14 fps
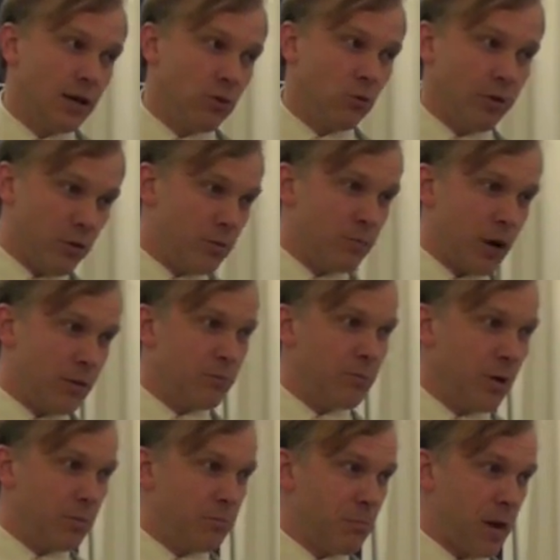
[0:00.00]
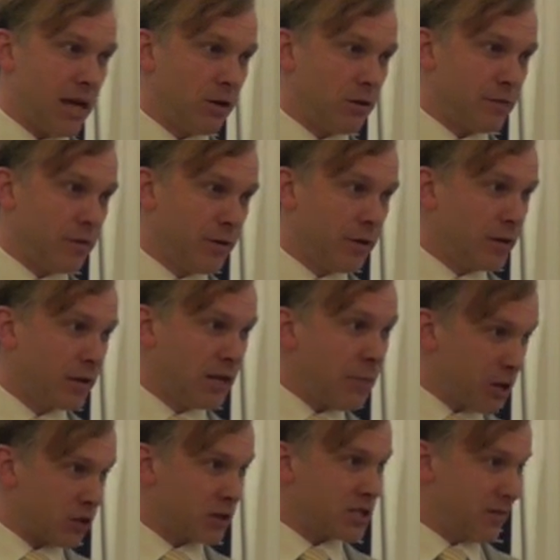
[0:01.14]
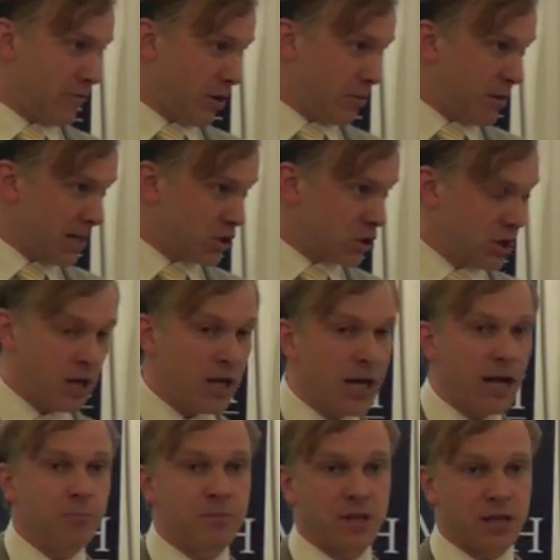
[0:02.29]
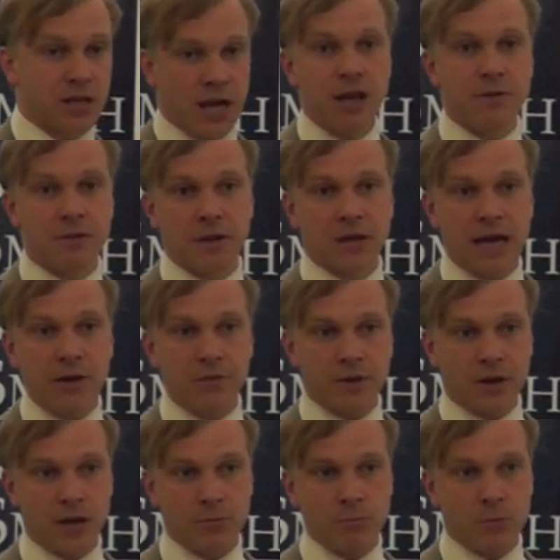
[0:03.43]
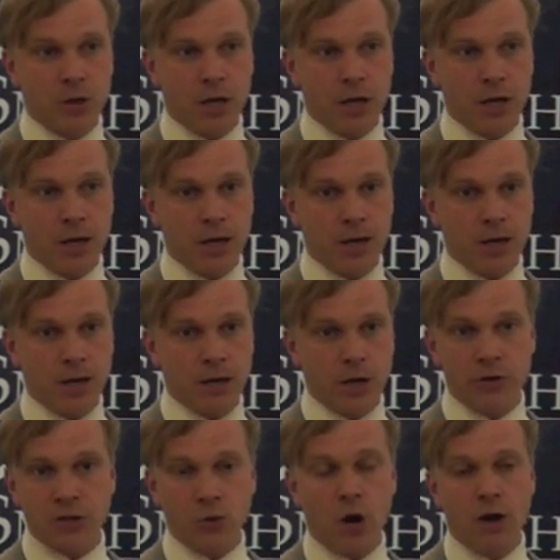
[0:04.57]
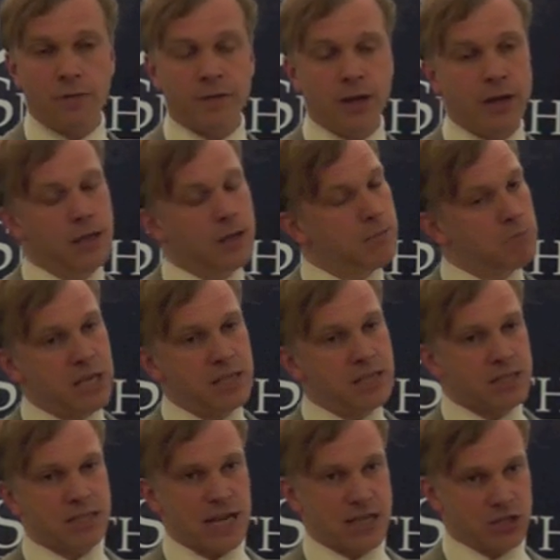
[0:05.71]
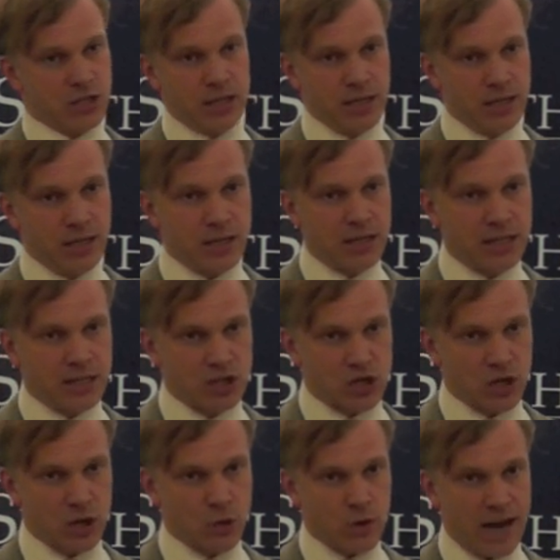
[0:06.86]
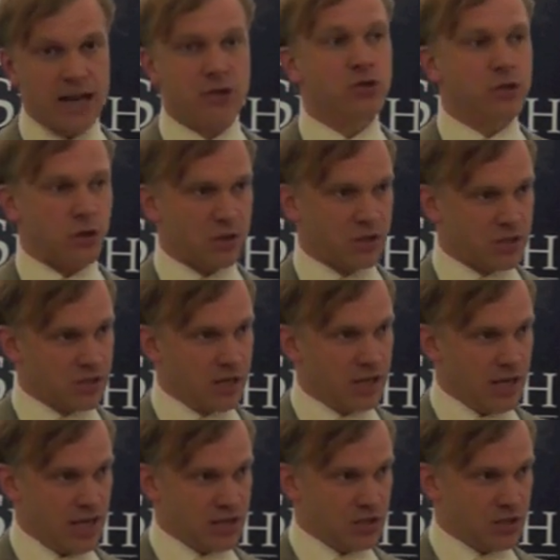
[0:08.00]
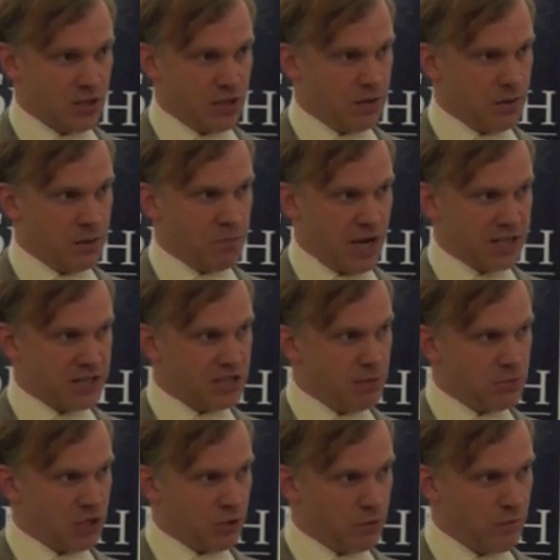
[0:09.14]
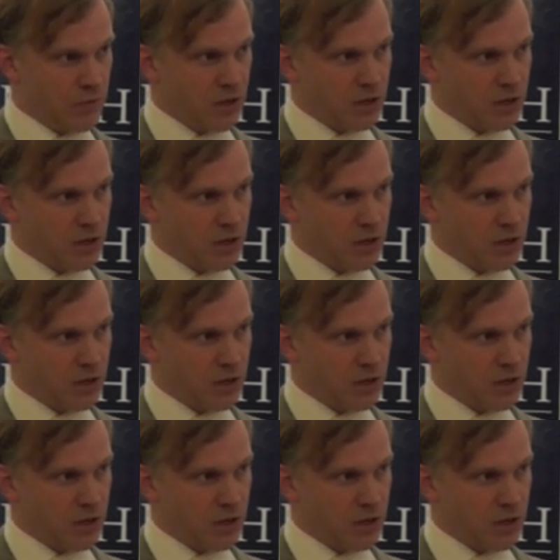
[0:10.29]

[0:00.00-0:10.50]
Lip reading: Although you probably may not have come across it very much, the account that I'm going to offer isn't actually nearly so heterodox as it might seem to you.